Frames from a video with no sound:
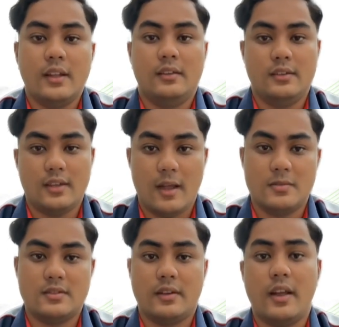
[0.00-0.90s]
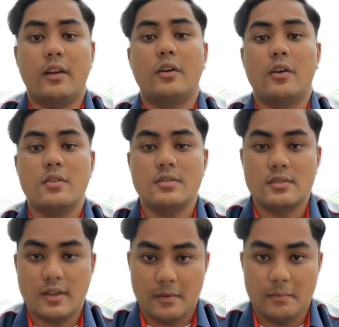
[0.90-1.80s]
this abstract
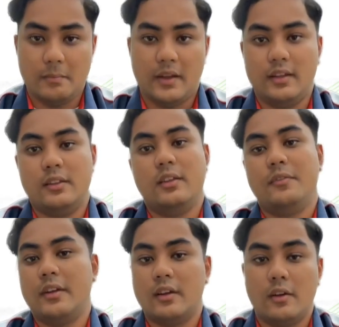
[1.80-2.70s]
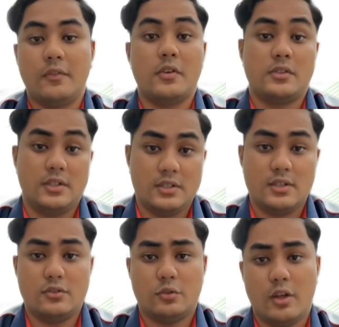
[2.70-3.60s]
concept make it difficult for
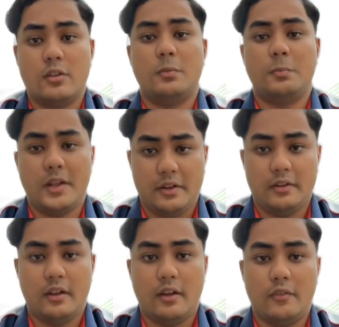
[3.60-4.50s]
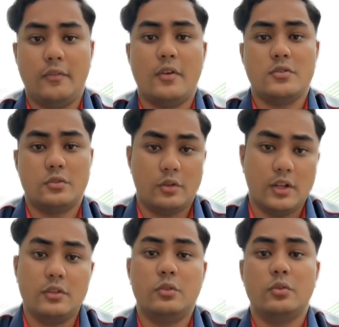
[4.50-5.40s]
teachers to explain and for
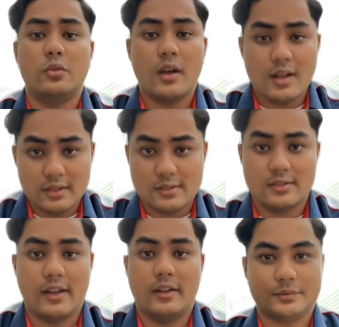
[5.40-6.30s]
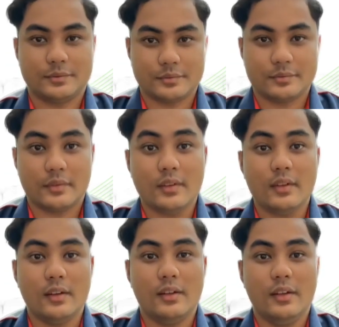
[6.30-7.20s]
students to understand.
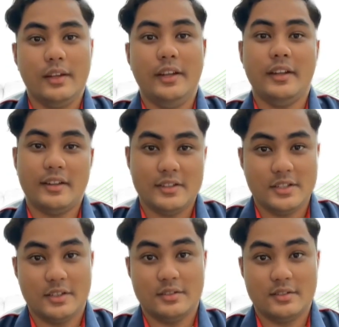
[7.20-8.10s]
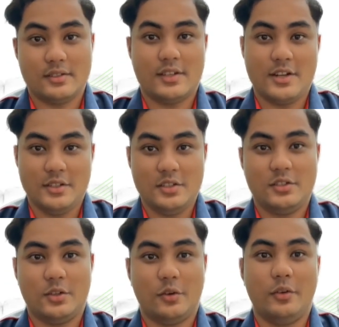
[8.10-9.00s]
In addition, studies
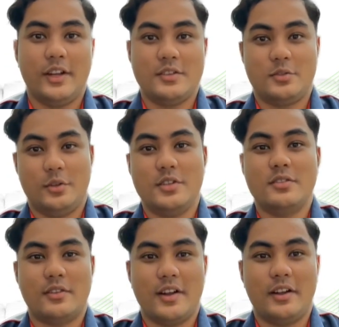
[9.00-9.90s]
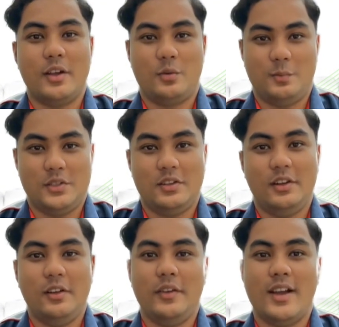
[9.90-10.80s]
show that students struggle
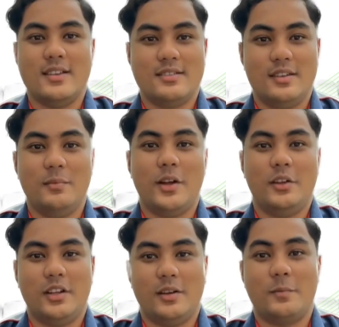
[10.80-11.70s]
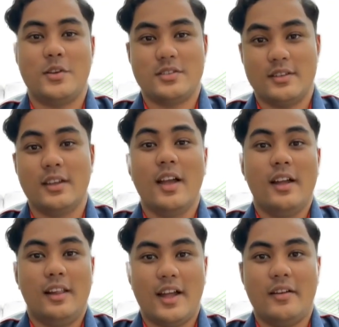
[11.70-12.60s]
especially with unseen biological processes
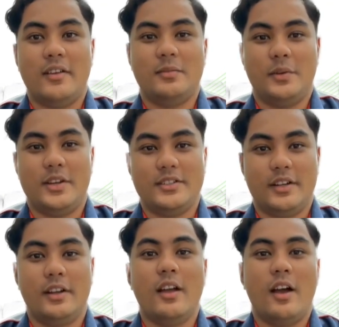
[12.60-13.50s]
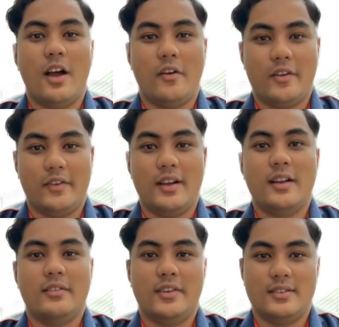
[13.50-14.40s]
like respiration. However,
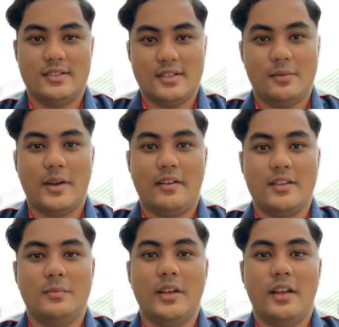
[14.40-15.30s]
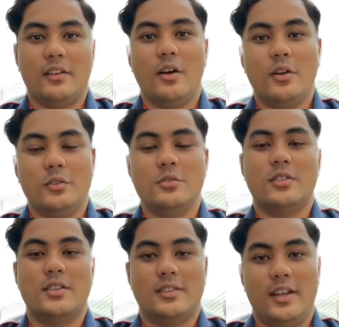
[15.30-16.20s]
research by RUZIMAN et al.
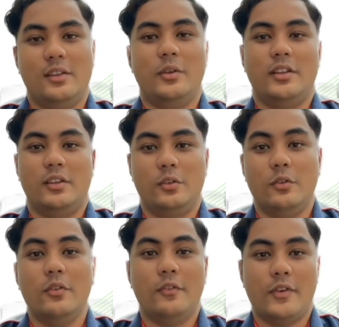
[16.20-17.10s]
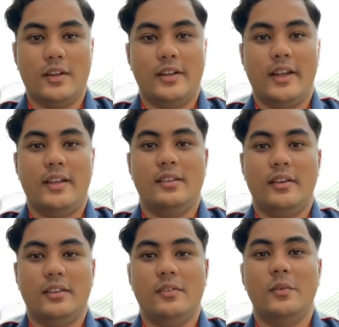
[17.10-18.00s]
2022 found that
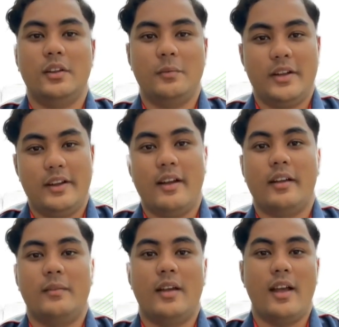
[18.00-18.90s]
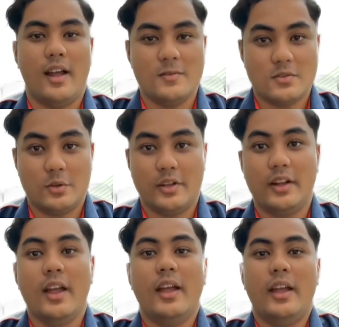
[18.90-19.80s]
interactive multimedia can help students
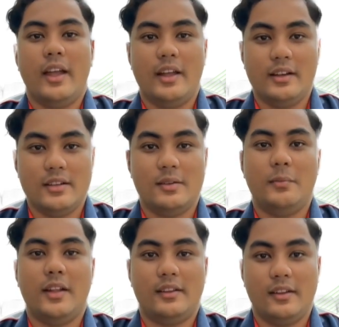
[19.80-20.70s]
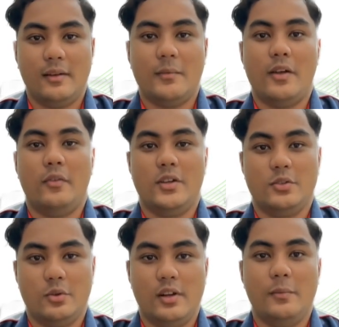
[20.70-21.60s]
engage better by
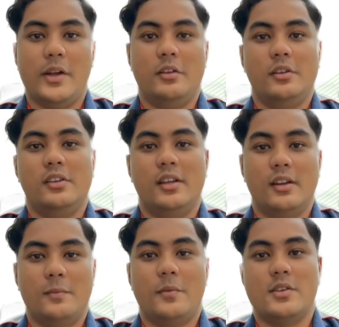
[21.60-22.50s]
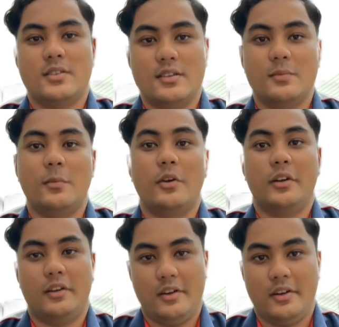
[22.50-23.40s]
visual biological process more
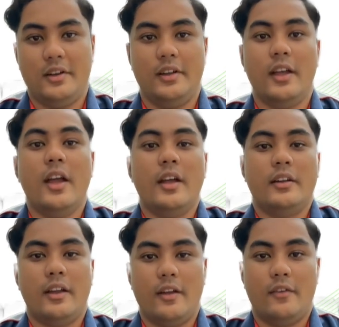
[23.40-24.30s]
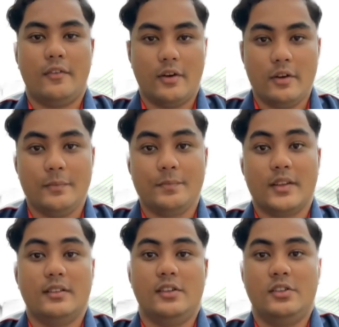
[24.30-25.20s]
clearly. Therefore,
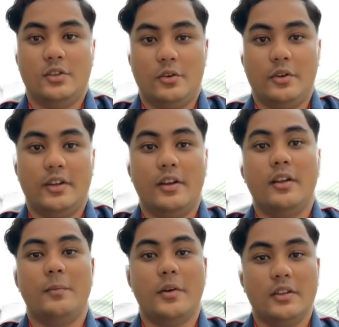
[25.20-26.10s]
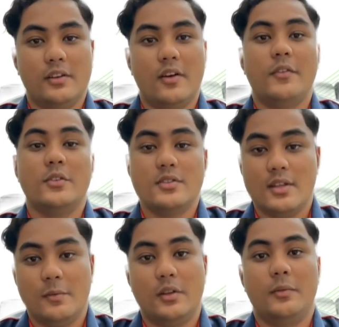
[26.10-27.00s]
they show the importance of
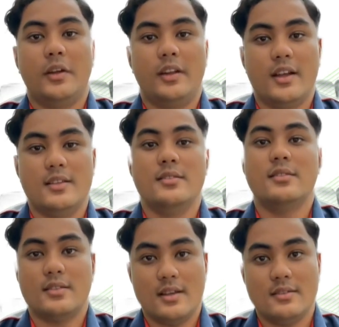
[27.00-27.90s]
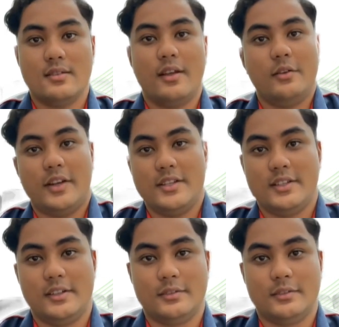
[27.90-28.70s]
using multimedia in science education.